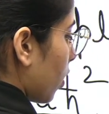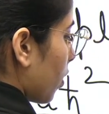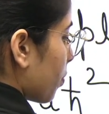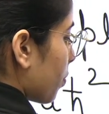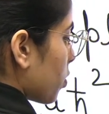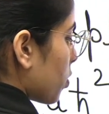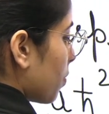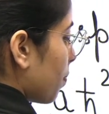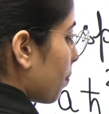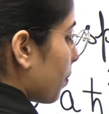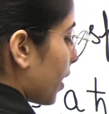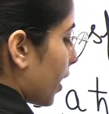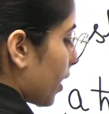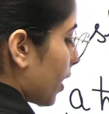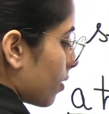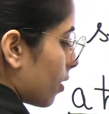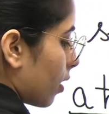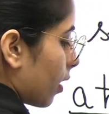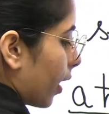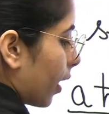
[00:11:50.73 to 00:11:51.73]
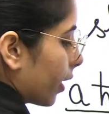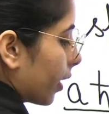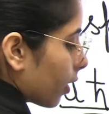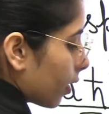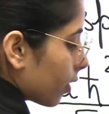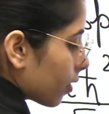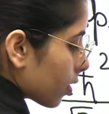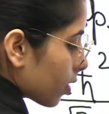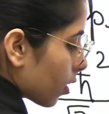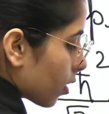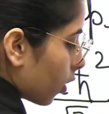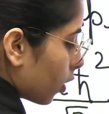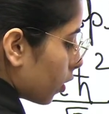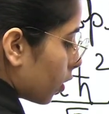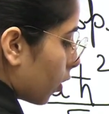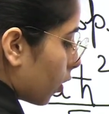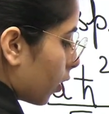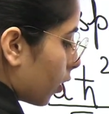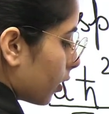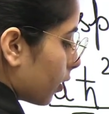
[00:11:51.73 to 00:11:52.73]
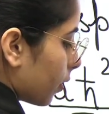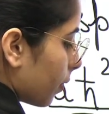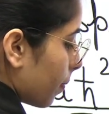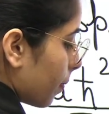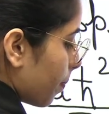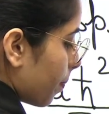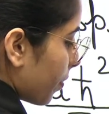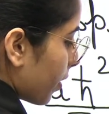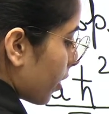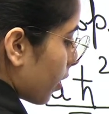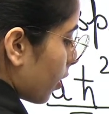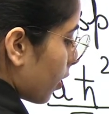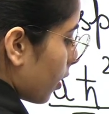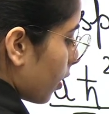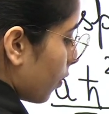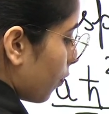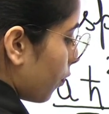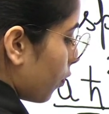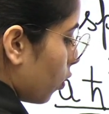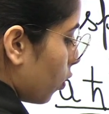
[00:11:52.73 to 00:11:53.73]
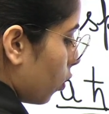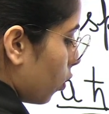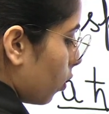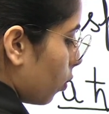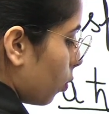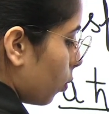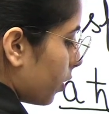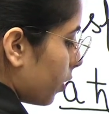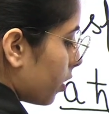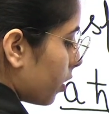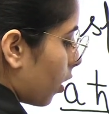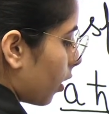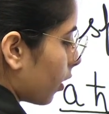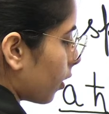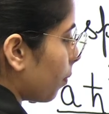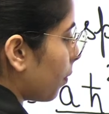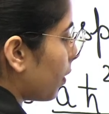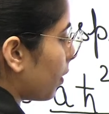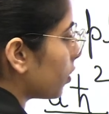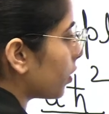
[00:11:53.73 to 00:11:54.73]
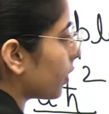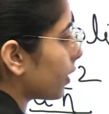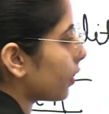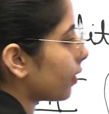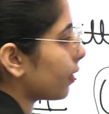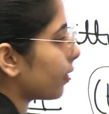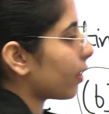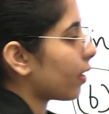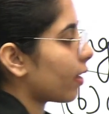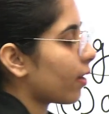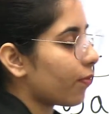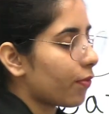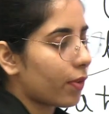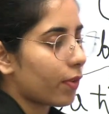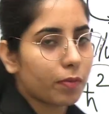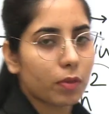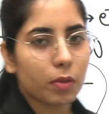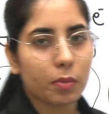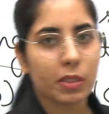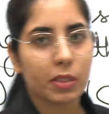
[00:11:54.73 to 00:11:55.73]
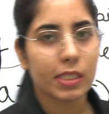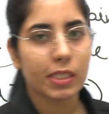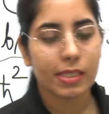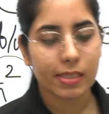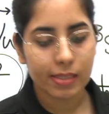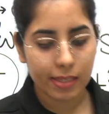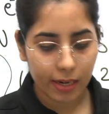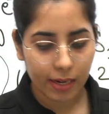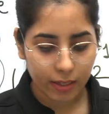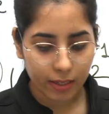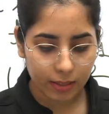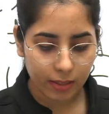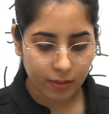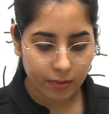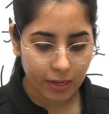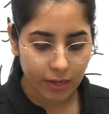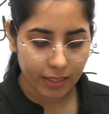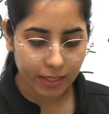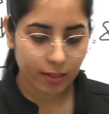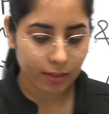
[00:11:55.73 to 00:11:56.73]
option B as the right answer or not. If no, we'll talk about it. If everybody is getting the right